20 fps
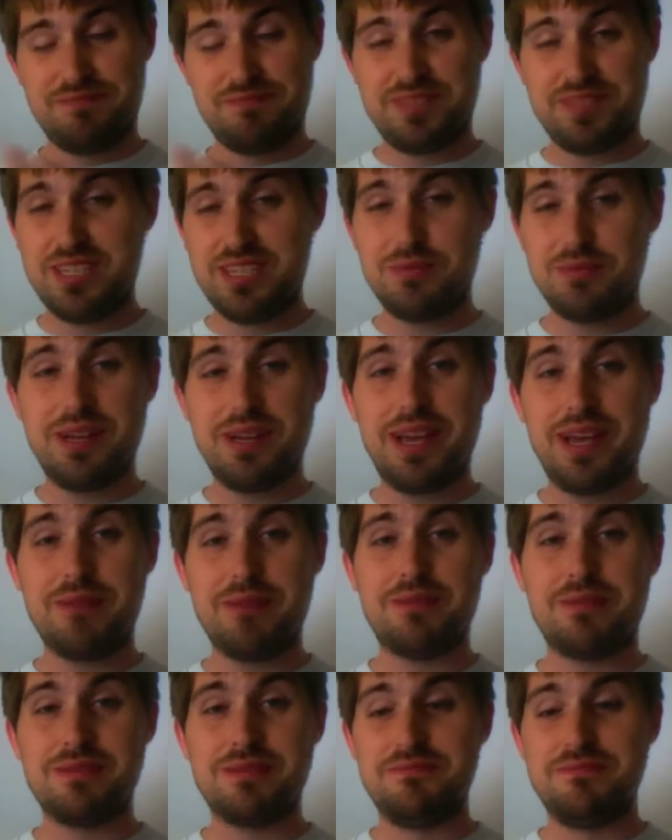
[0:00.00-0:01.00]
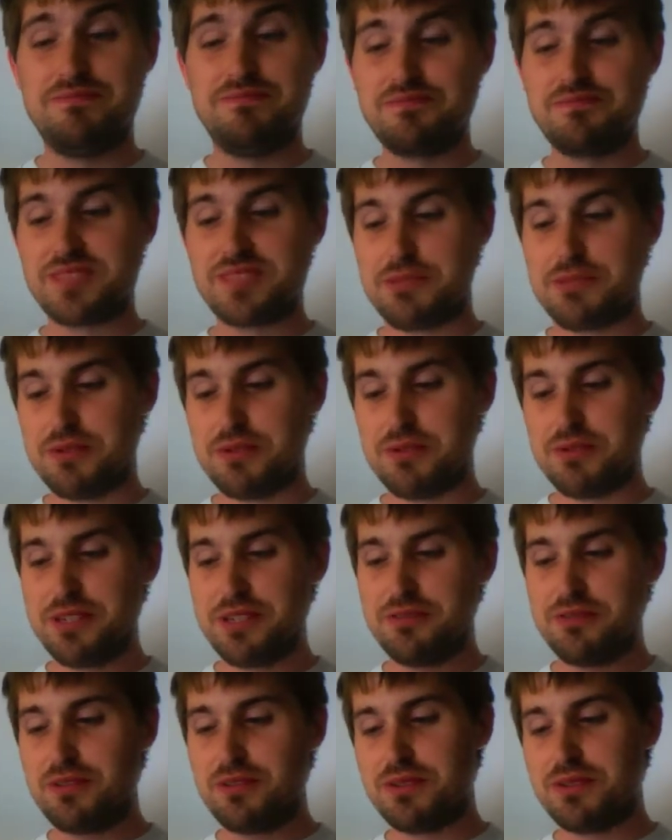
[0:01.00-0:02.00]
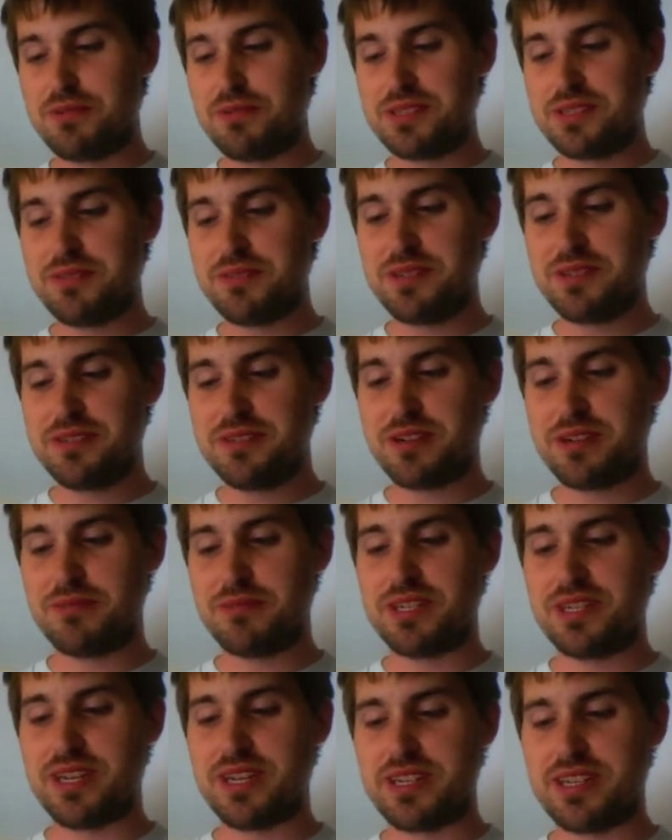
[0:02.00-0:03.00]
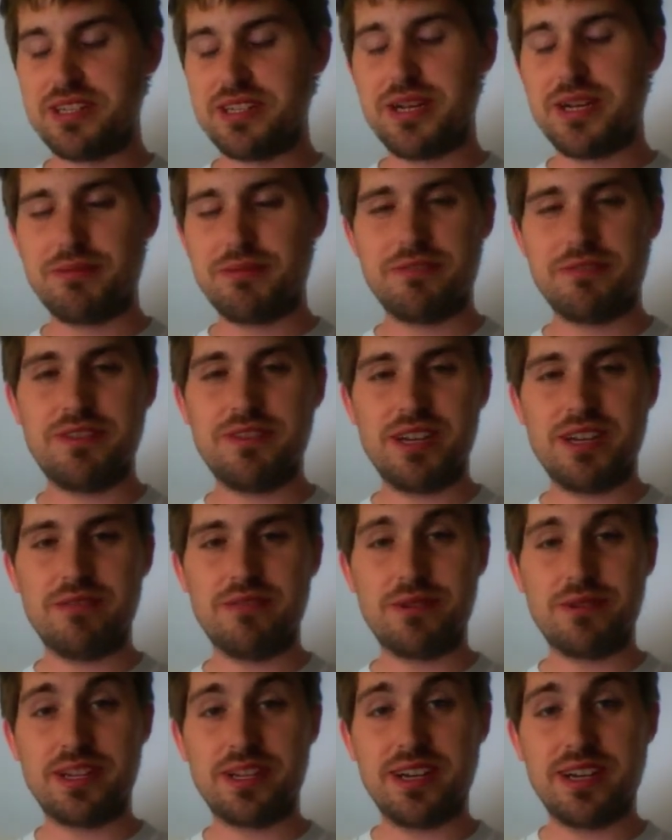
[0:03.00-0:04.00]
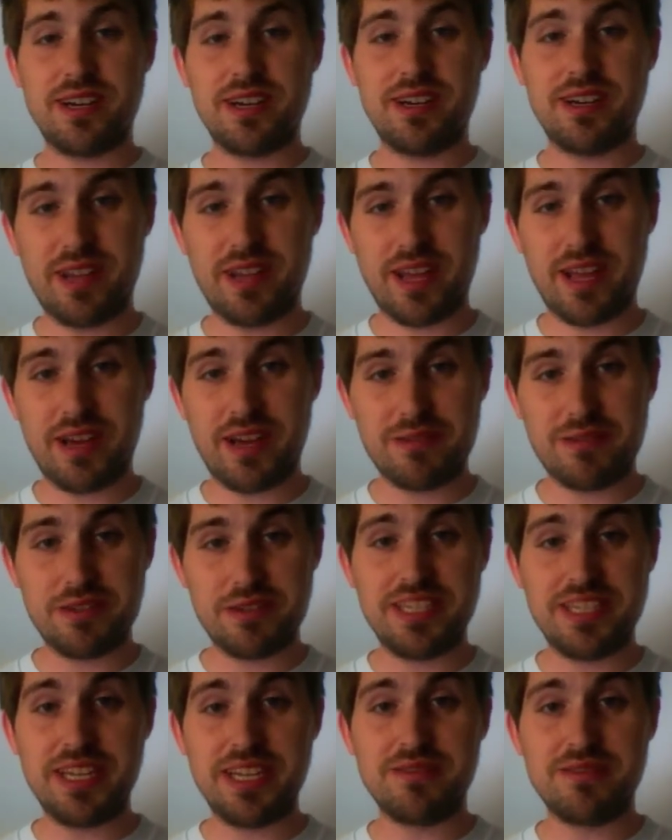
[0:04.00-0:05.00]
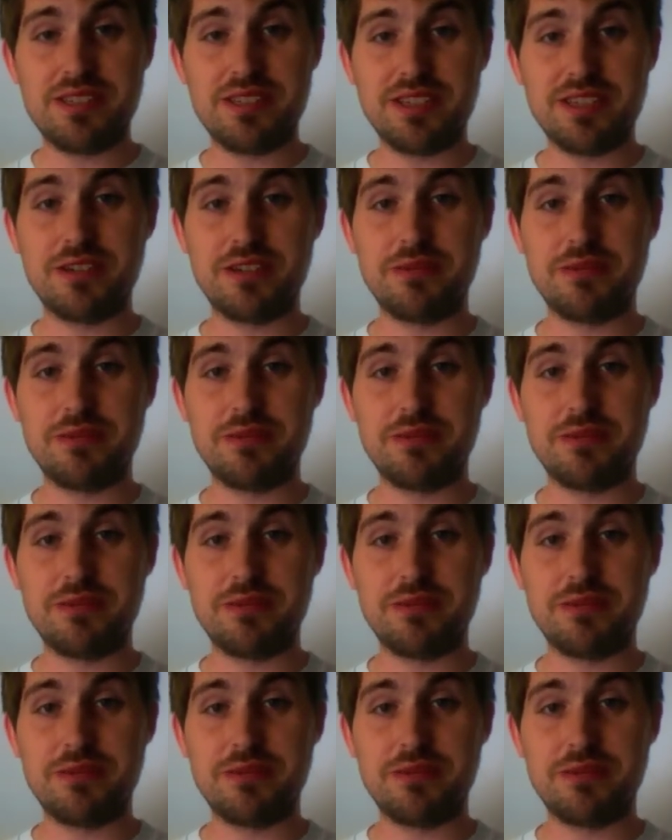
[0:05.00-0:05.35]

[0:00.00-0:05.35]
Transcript: that's what happened. But something else caught my eye. In chapter 5, when God, after he gave the Ten